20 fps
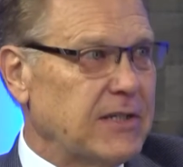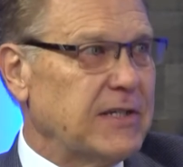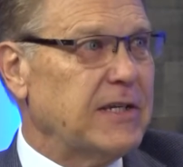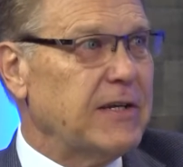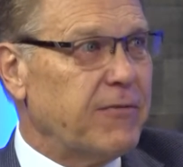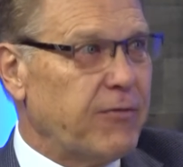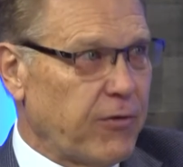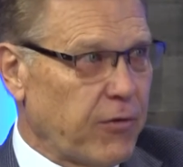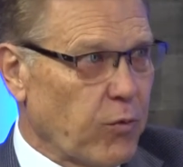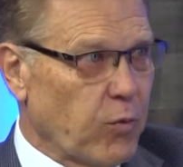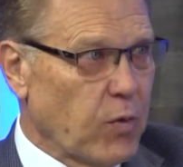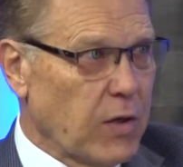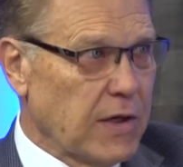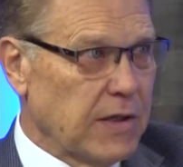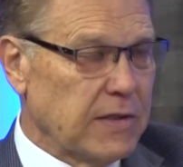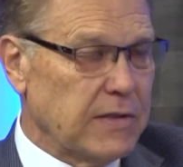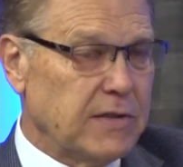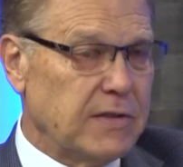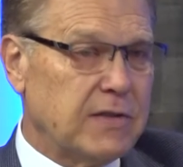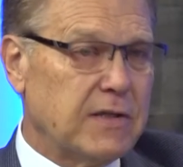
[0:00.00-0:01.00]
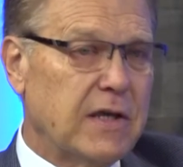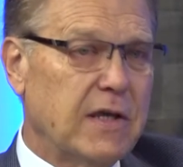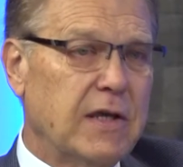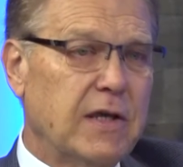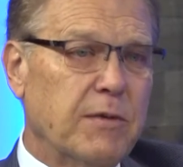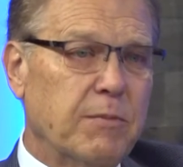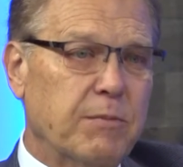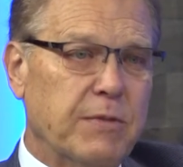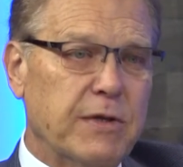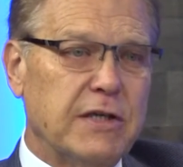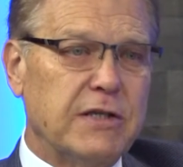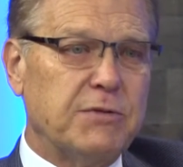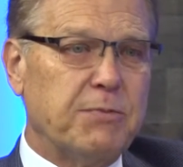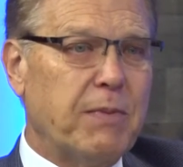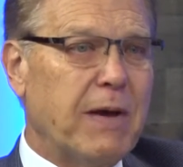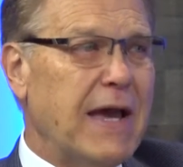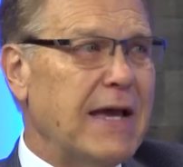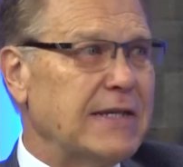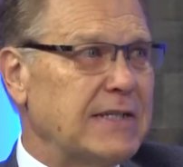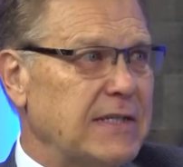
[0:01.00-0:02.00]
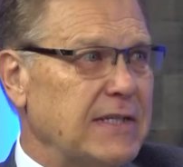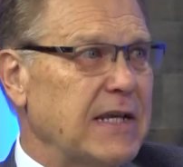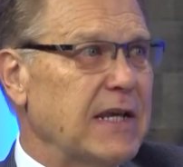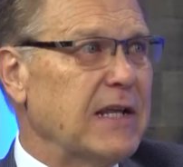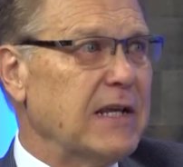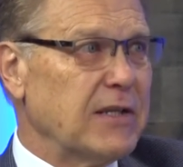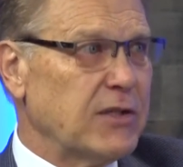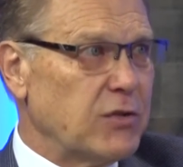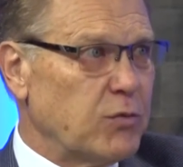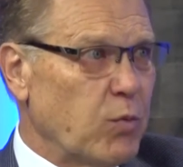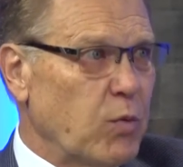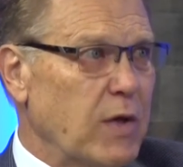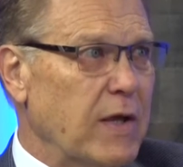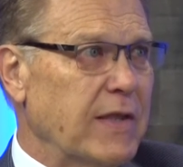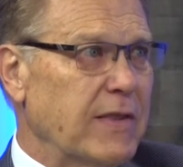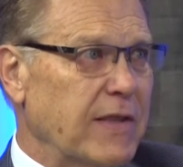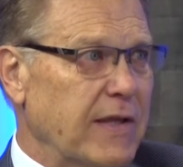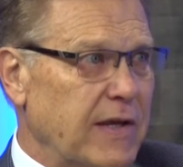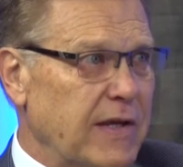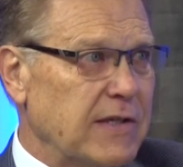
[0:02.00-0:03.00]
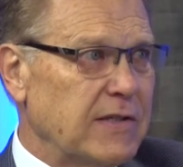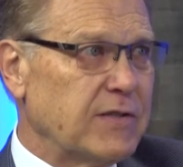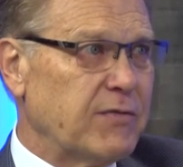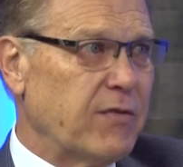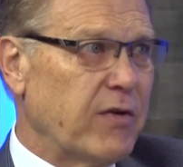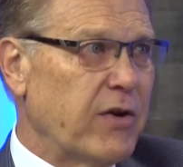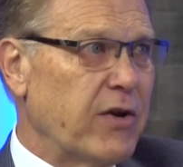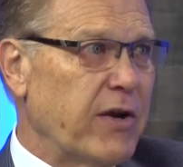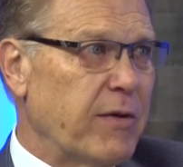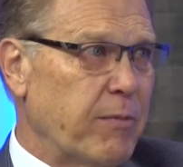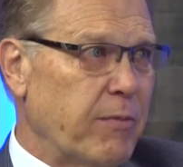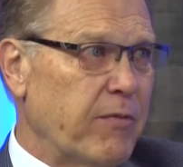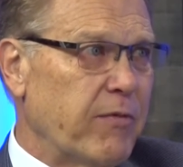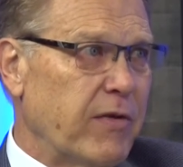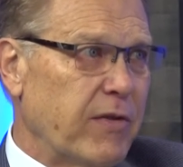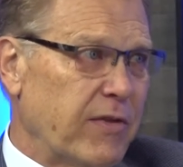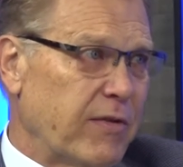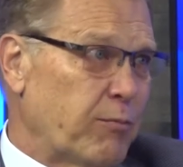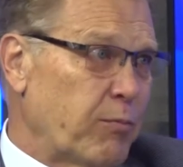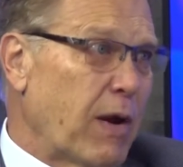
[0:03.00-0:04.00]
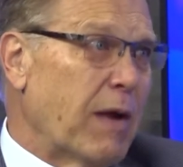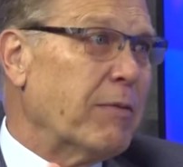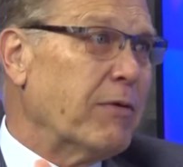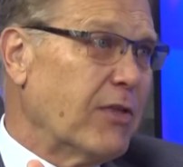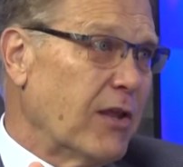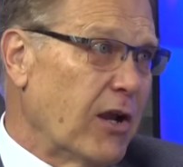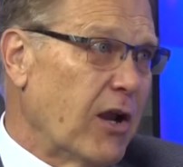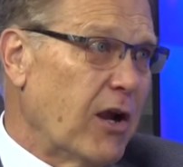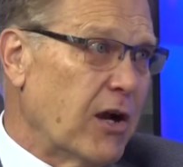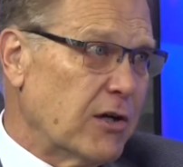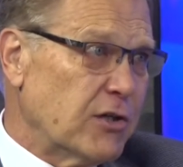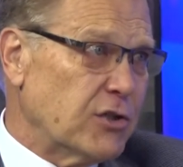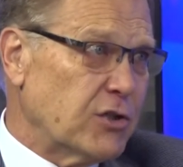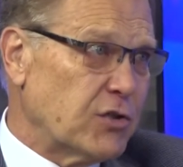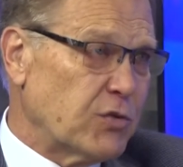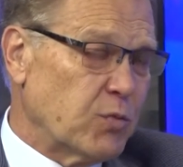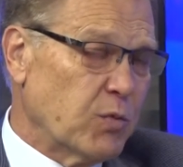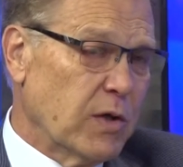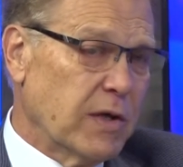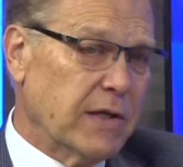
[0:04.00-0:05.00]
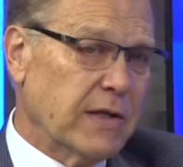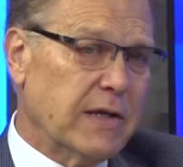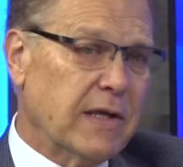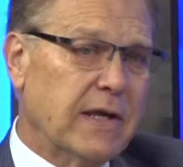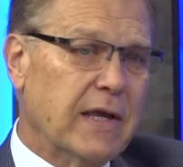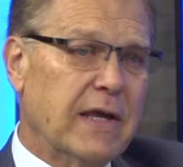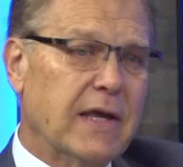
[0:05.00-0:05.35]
different ones. Biz buy sell is one that is probably the largest one.